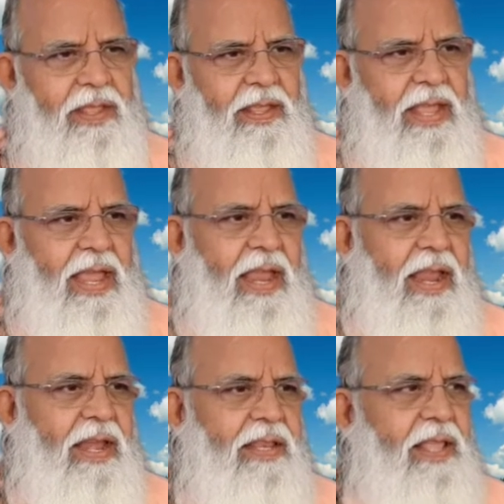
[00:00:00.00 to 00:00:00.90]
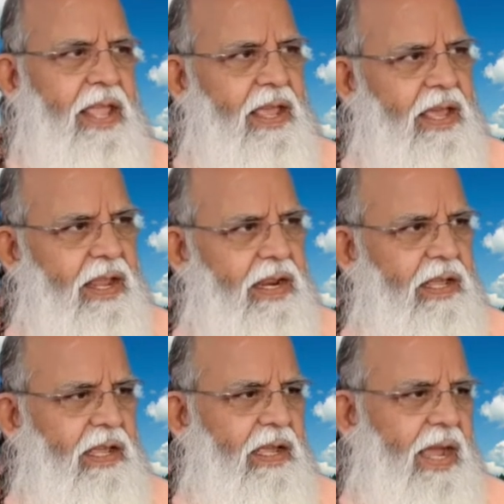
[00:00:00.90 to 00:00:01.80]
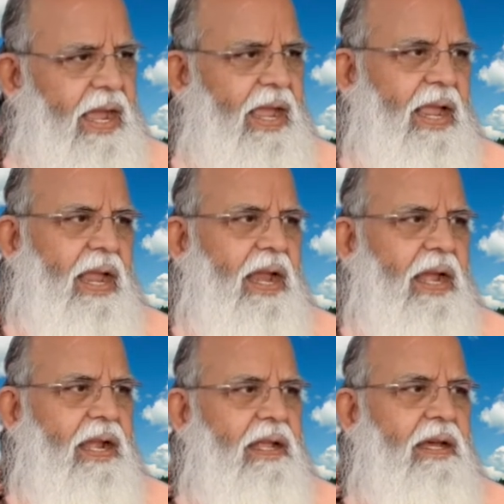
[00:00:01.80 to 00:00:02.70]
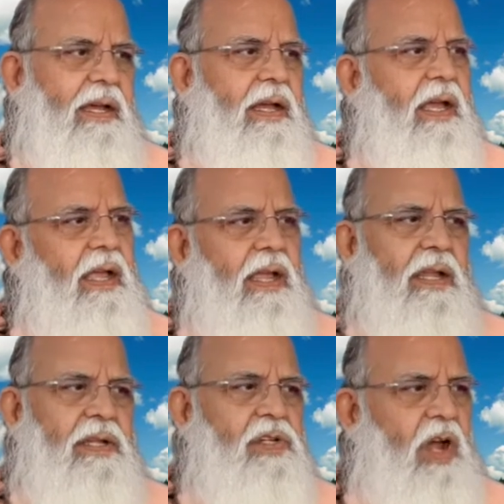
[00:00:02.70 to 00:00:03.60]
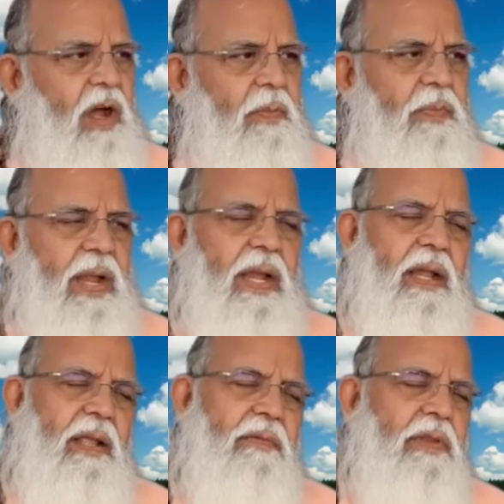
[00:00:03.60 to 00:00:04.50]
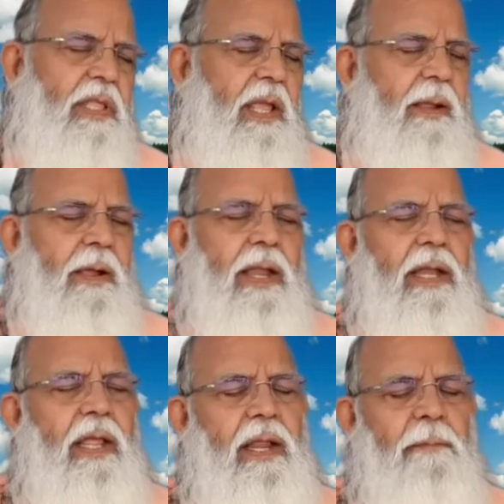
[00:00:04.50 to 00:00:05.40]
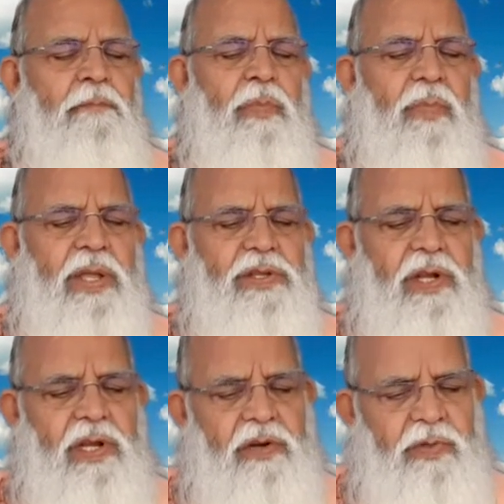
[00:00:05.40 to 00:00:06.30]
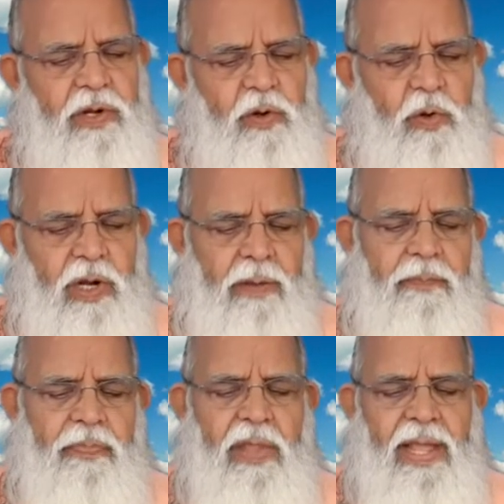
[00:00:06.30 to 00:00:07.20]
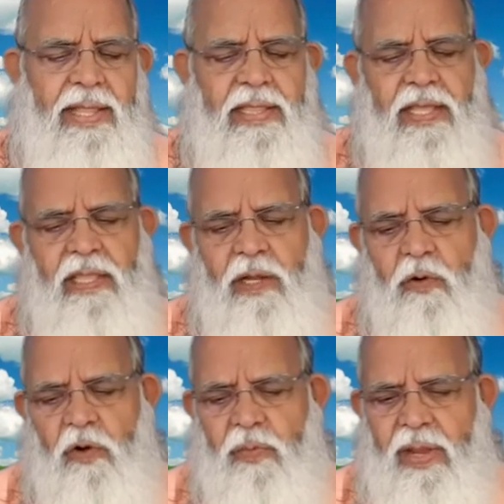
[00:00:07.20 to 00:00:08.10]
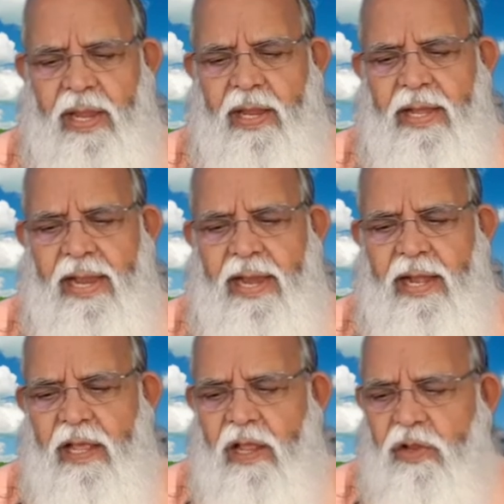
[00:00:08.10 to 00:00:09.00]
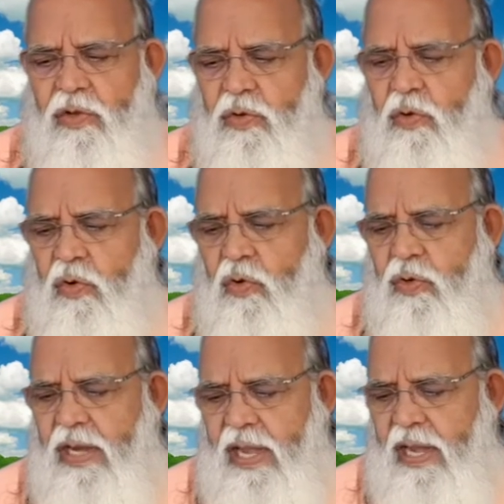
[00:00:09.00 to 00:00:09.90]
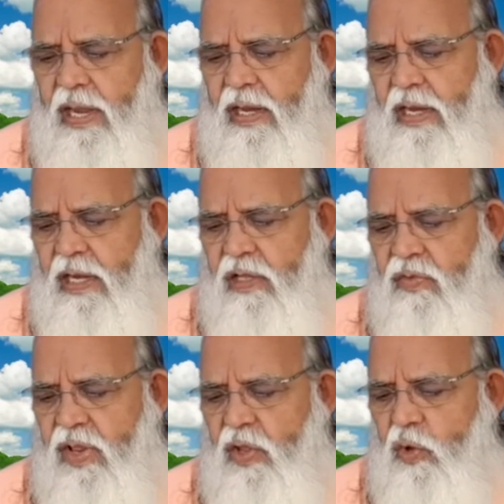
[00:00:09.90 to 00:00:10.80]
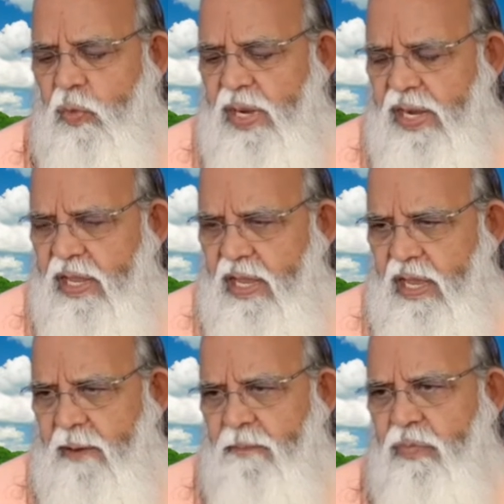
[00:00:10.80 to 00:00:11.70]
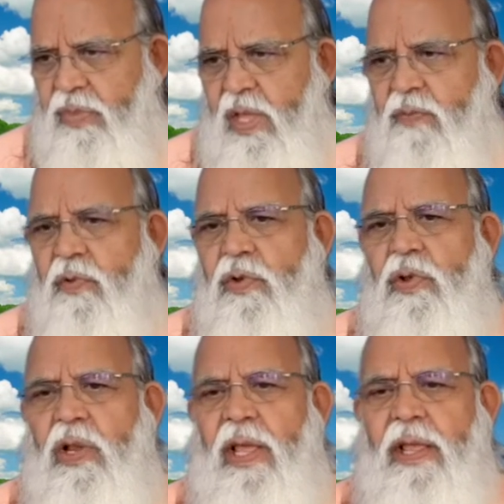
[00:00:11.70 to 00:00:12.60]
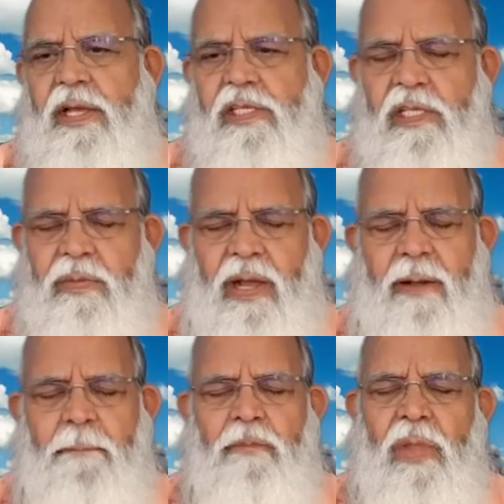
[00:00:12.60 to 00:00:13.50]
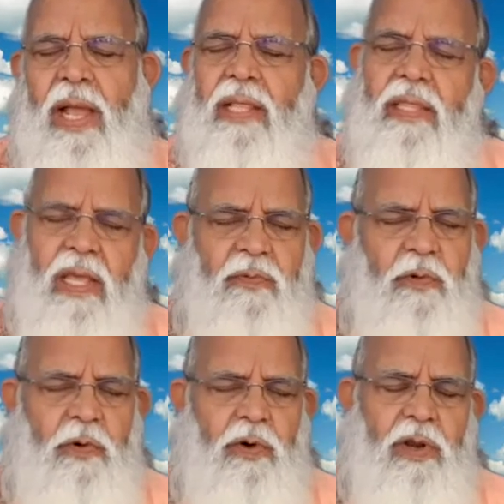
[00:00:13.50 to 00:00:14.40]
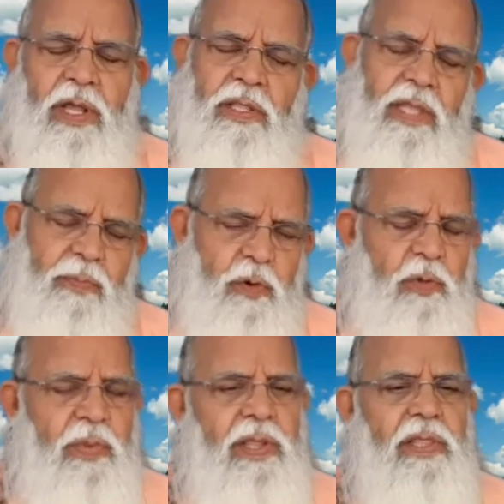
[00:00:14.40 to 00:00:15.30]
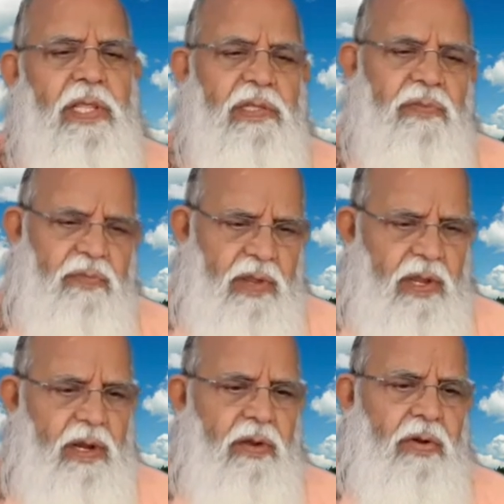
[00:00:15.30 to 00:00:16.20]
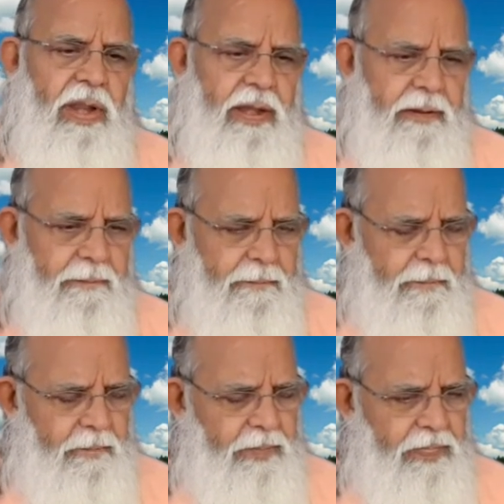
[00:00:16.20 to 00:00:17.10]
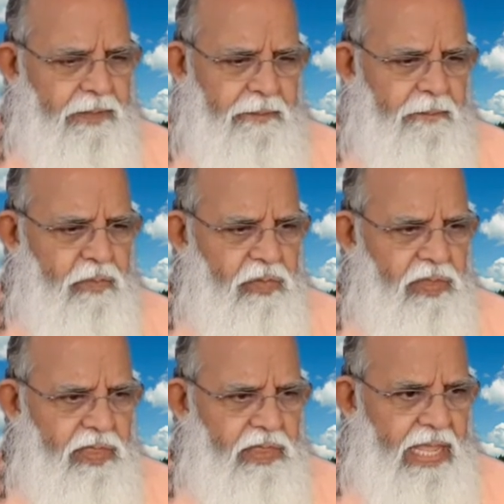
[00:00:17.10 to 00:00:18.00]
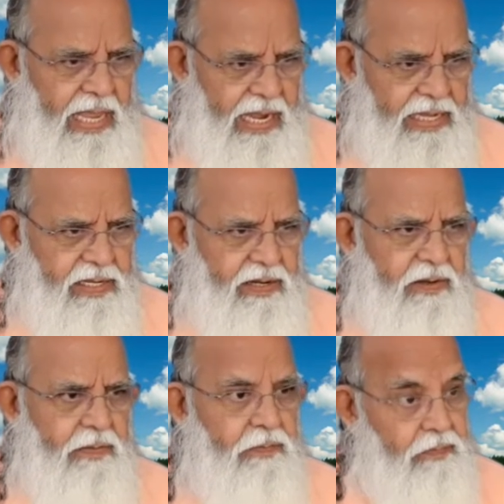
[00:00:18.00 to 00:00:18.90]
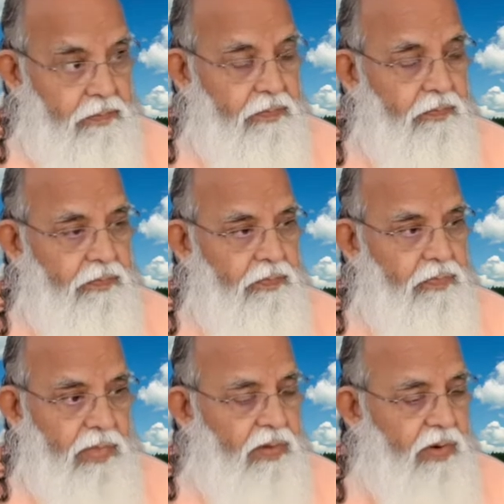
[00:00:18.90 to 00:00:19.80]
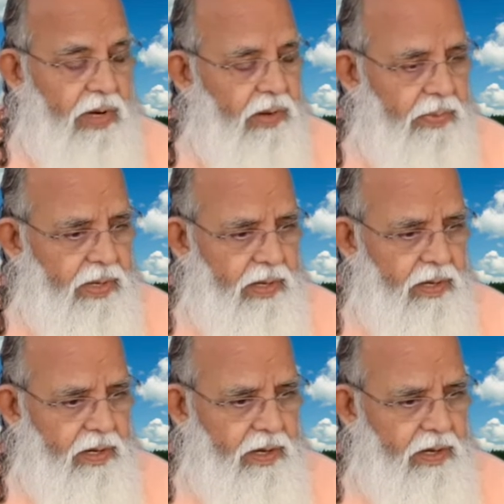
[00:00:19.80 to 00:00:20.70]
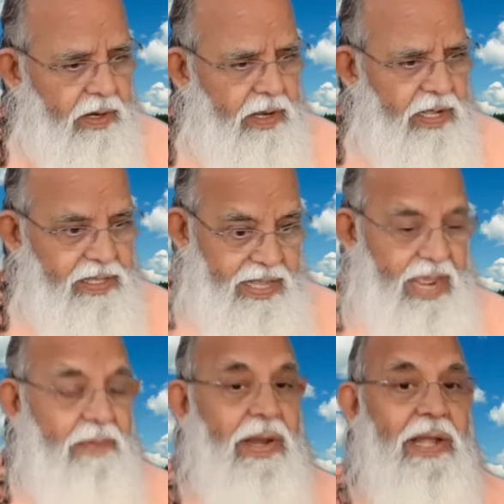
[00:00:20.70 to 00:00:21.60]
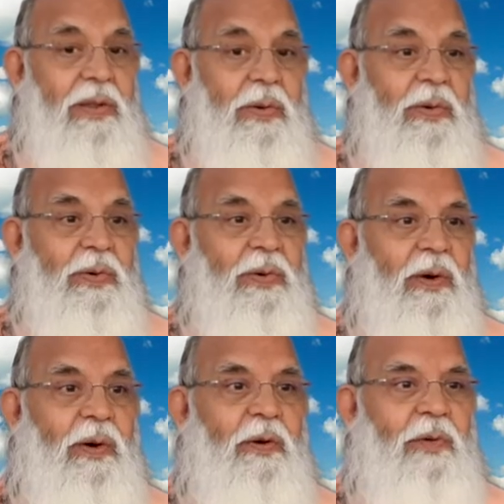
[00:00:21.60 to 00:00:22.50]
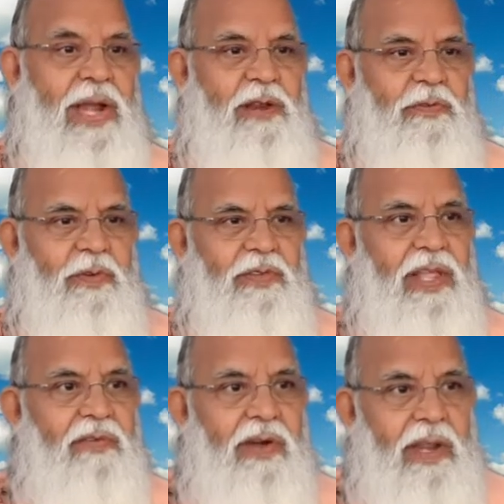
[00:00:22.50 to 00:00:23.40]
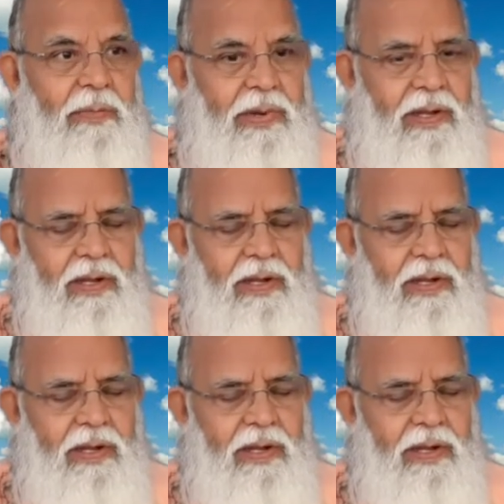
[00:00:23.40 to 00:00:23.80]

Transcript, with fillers: And there I had a shop and everything. And then my children were grown up. And then they told me, Dad, you go to Delhi, it is very humid here. Therefore, you are having asthma. And therefore, they put me in this uh, train. Then I said, hmm. Then what happened? Then I met you. Oh, wonderful. Then what happened?